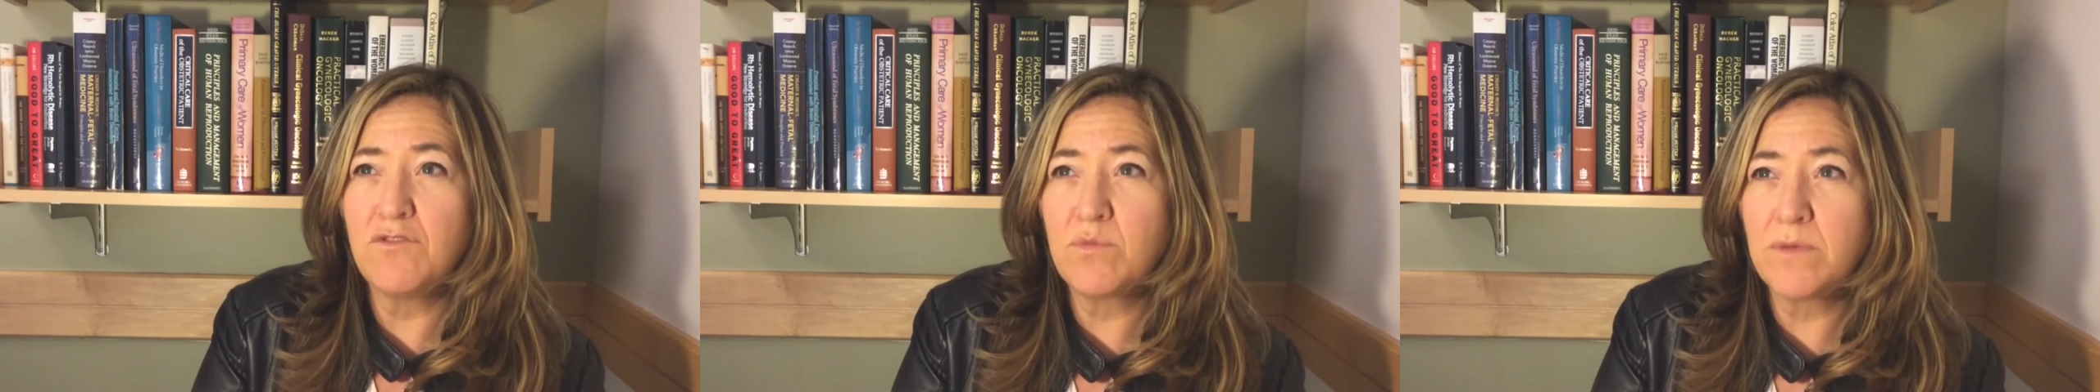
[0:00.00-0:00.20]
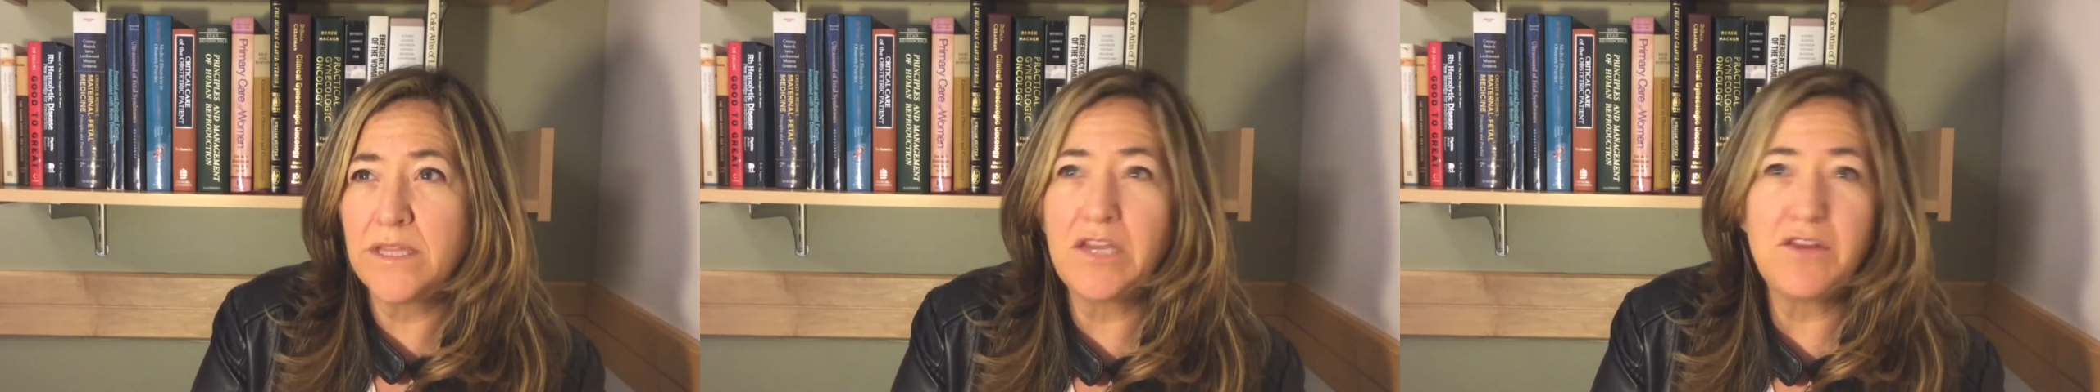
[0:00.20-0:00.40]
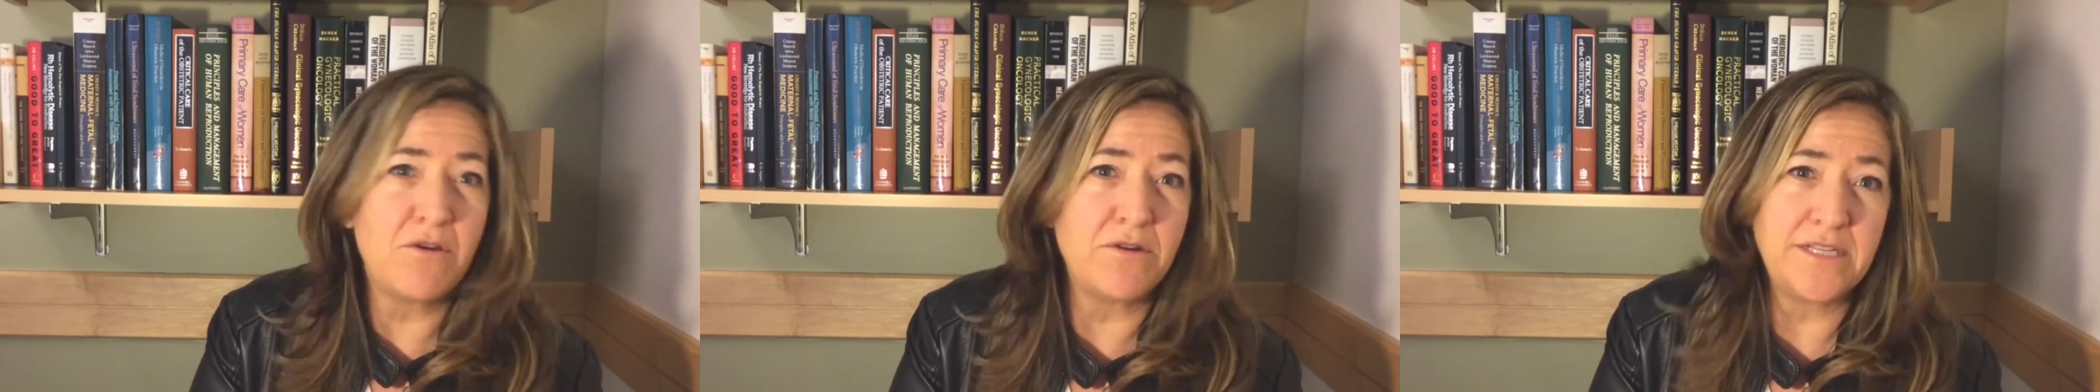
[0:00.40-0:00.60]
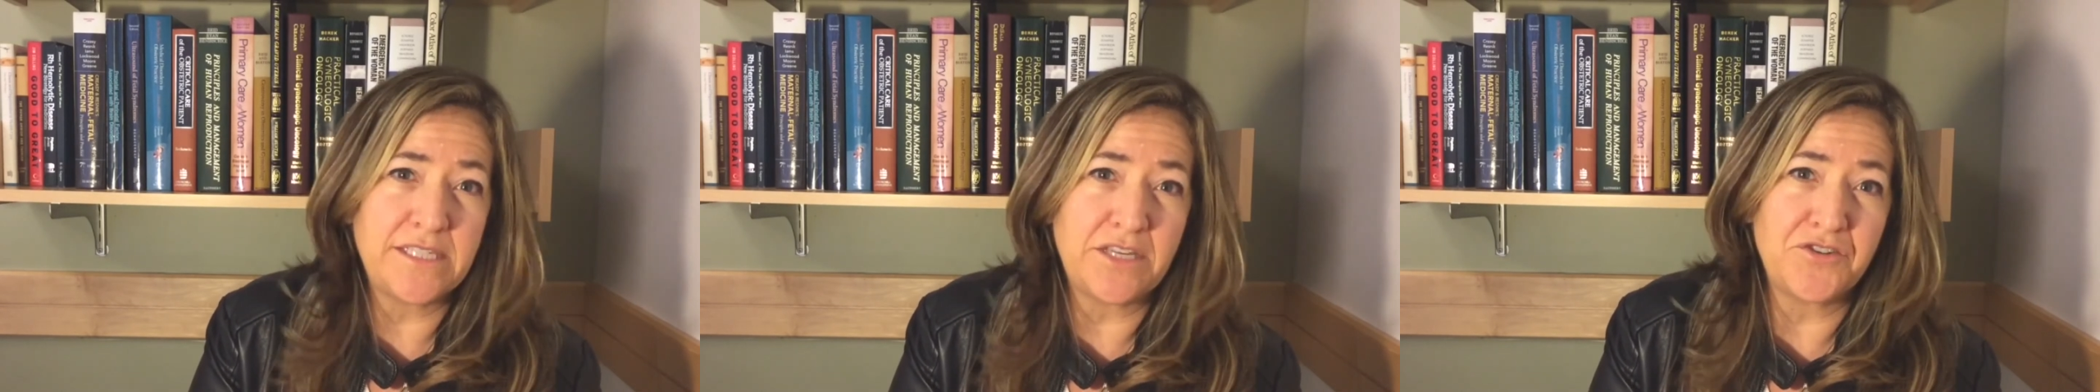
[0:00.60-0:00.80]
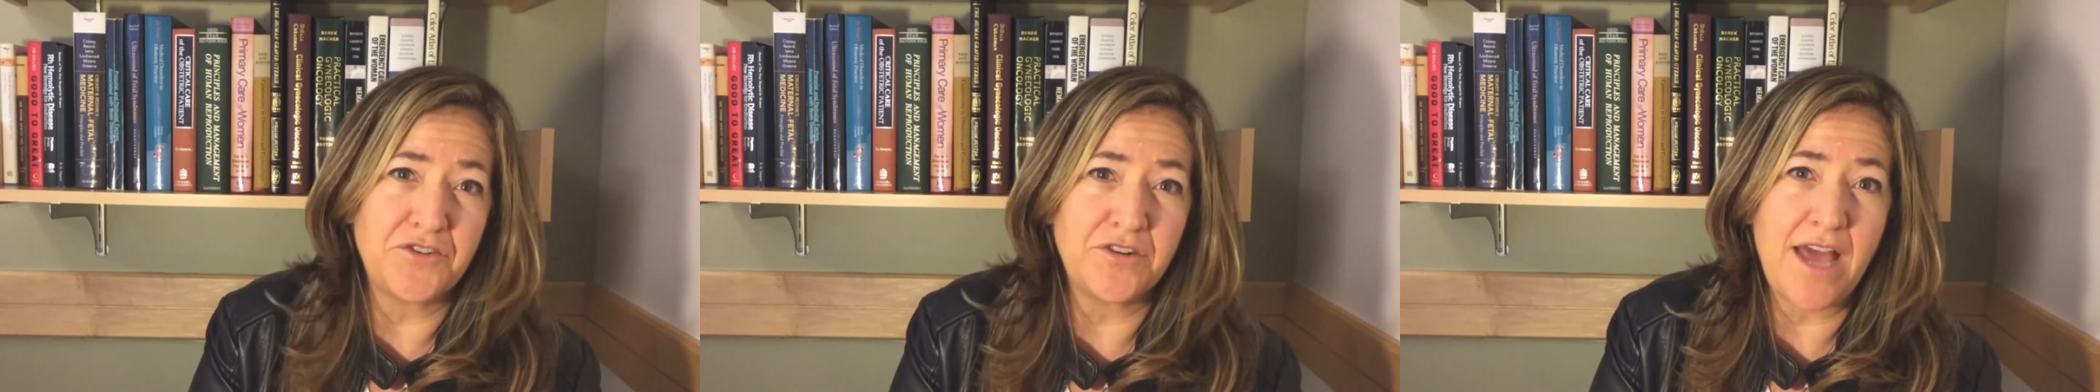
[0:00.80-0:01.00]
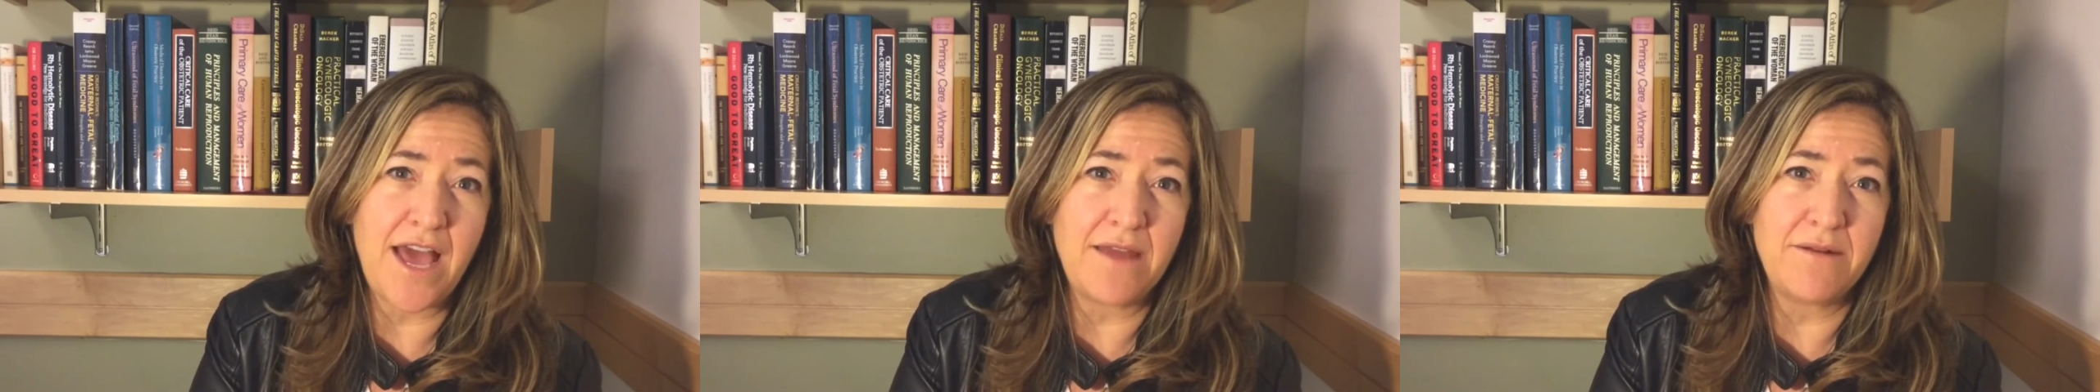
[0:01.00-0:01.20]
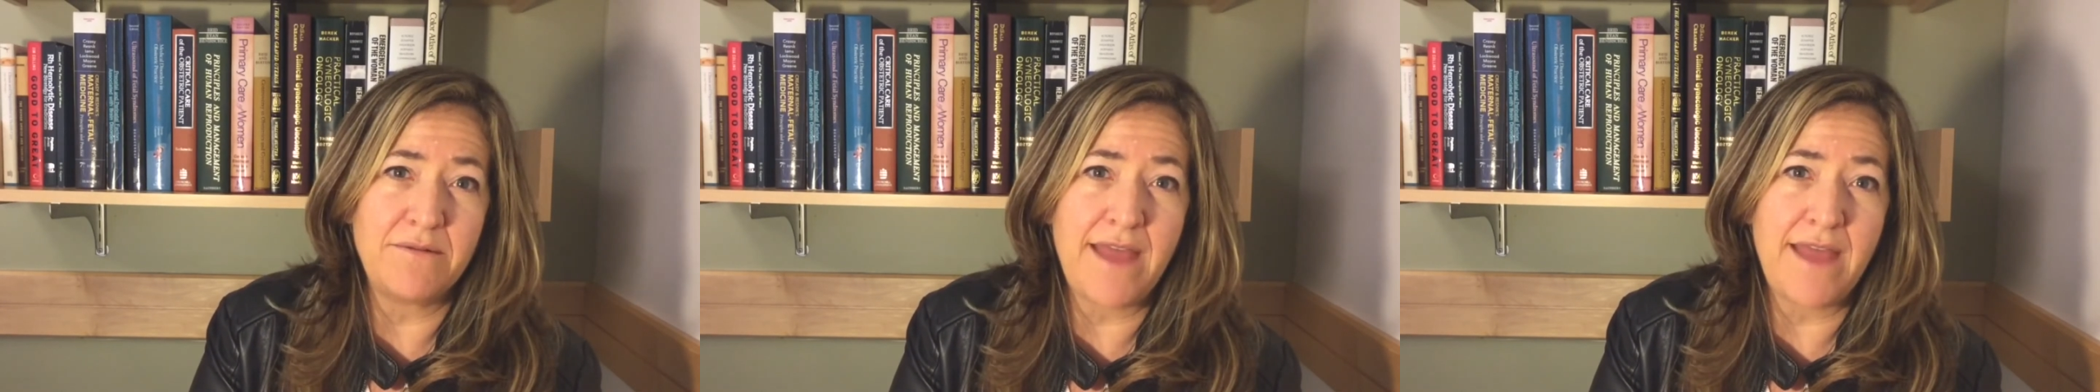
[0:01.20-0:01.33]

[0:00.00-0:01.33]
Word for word: you really notice that you're not